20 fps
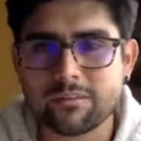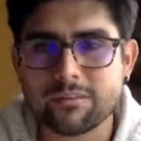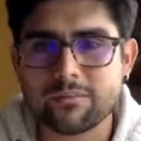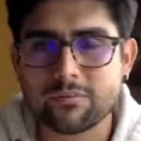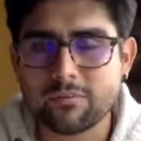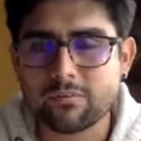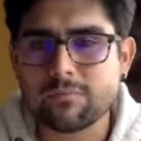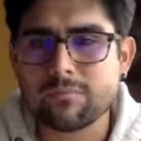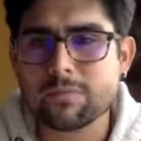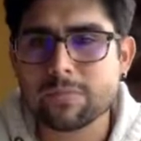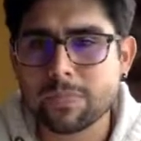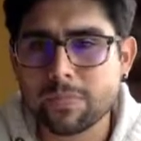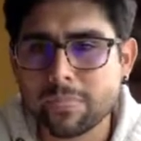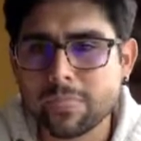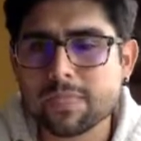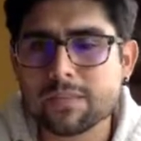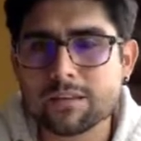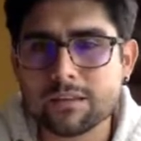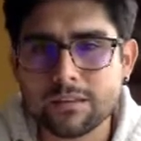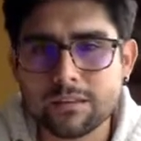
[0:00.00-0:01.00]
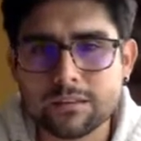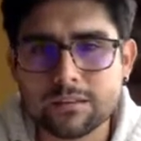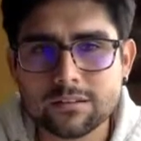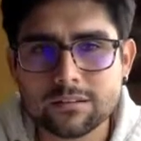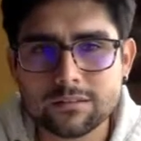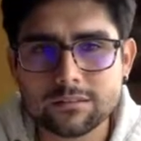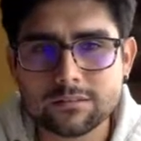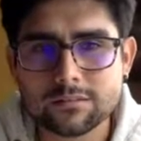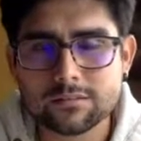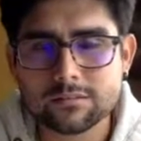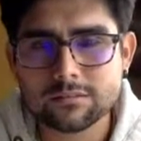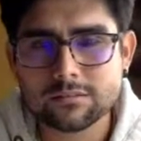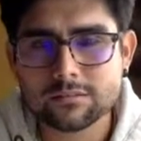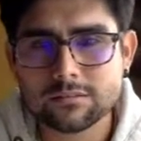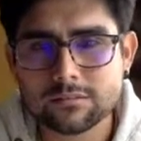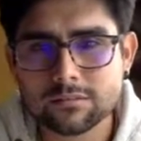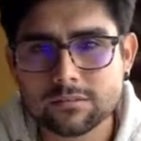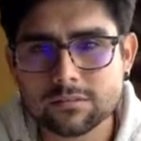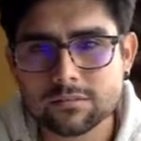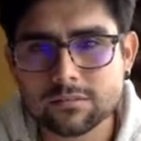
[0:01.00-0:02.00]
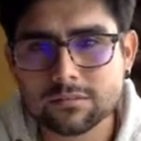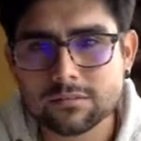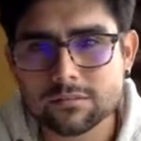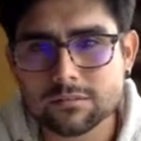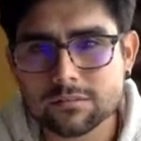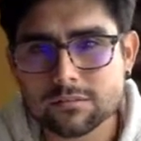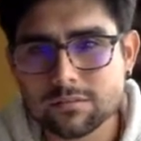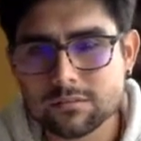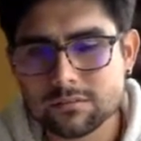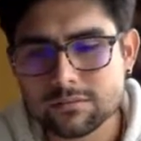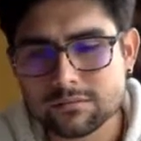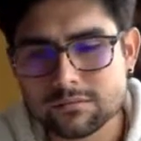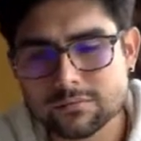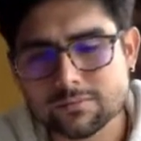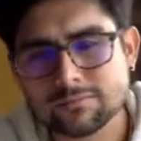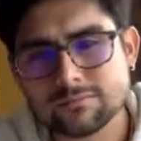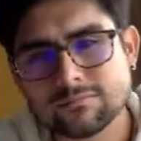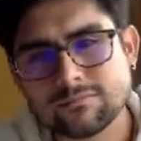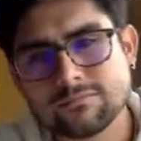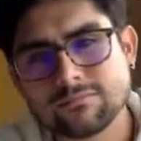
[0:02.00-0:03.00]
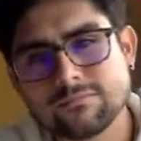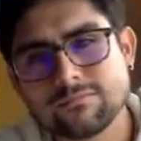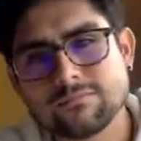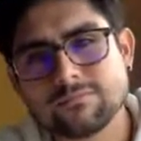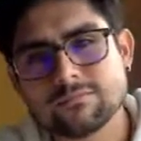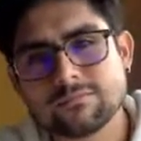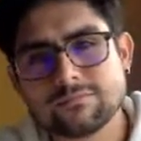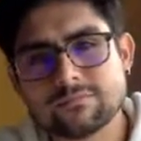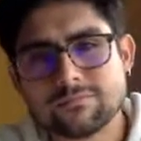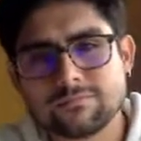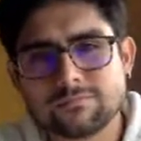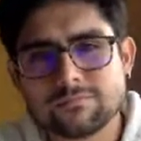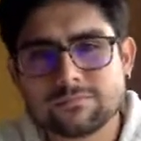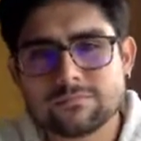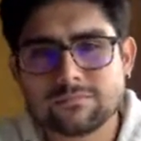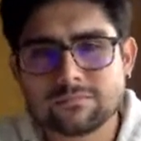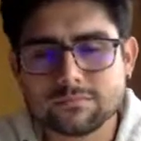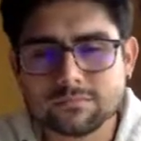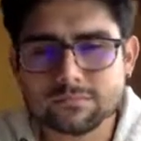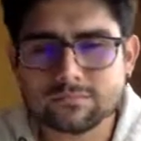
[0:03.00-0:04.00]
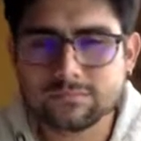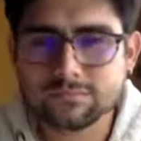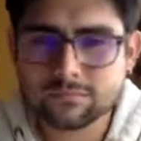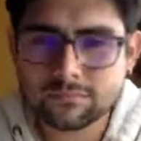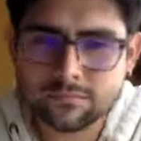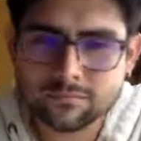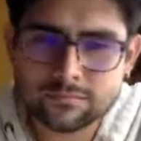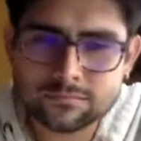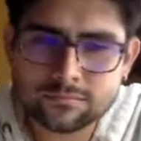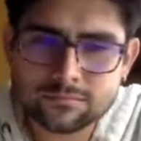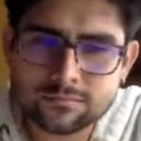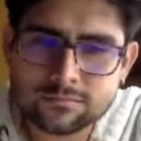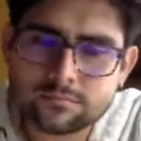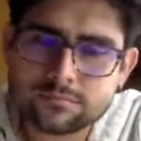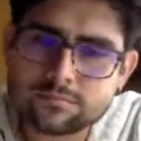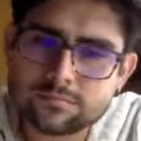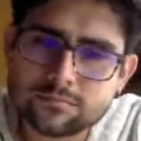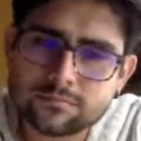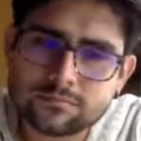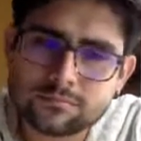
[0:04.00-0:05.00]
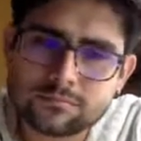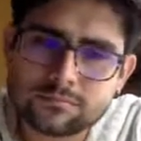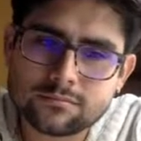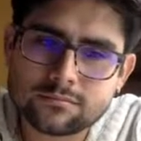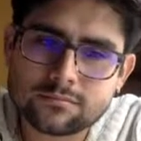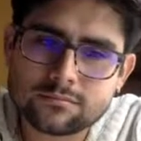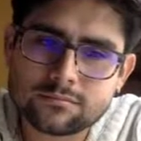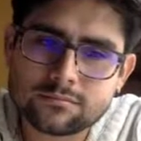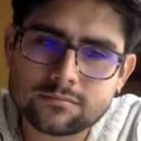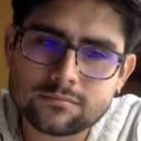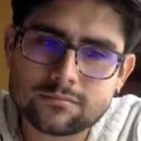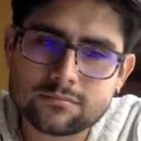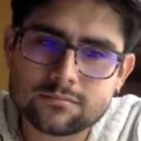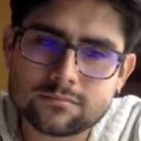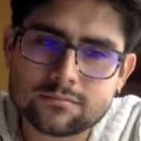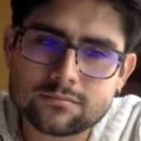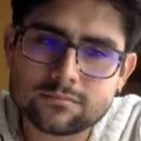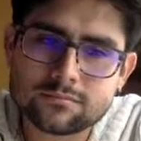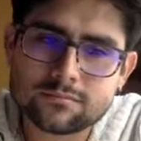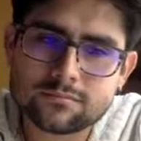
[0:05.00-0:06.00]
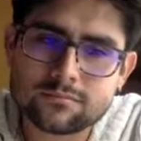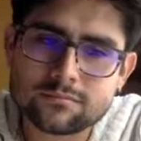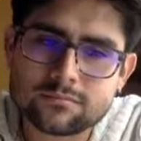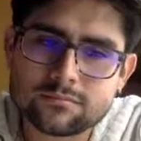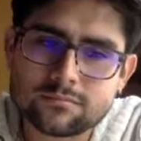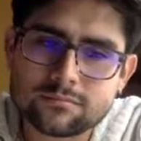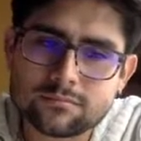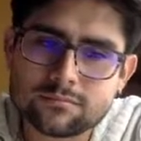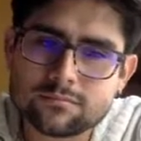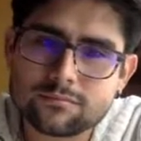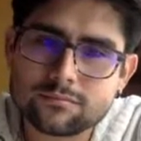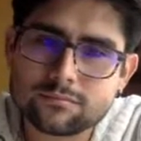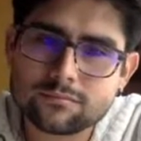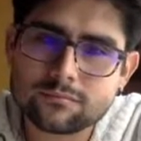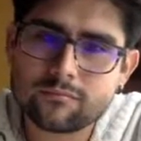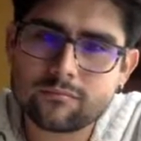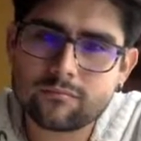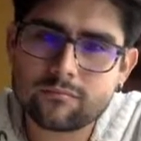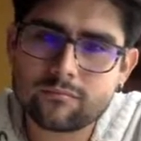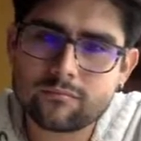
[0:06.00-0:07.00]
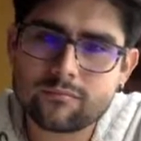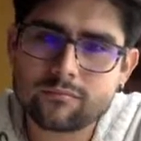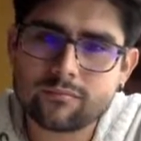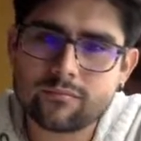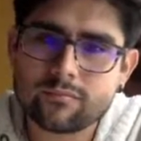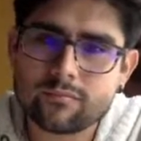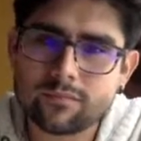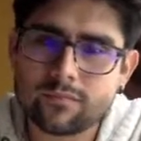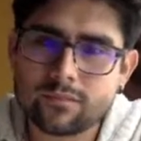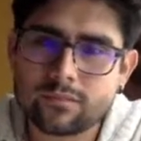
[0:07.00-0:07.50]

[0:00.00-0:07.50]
[no speech]